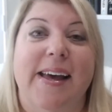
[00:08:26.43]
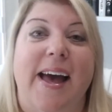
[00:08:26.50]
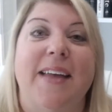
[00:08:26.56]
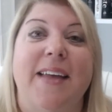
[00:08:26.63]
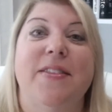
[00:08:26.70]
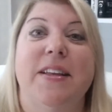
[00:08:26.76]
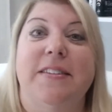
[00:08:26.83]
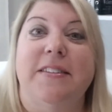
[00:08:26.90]

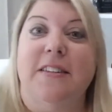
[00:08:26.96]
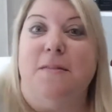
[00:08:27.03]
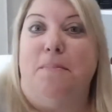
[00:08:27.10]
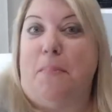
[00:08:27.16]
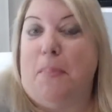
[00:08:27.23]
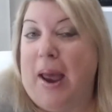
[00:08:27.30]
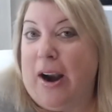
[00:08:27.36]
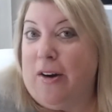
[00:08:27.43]
and this is
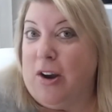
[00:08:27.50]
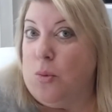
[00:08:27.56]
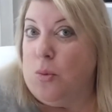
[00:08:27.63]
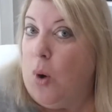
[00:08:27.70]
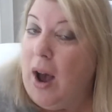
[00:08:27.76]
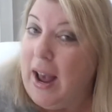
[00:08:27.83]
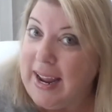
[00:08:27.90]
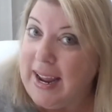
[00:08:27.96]
Barry
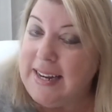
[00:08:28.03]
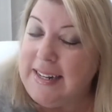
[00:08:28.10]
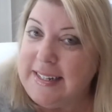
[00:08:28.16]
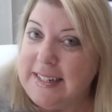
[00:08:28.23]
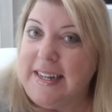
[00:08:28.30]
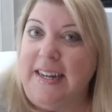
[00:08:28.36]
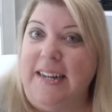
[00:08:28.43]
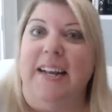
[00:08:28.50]

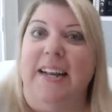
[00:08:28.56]
White,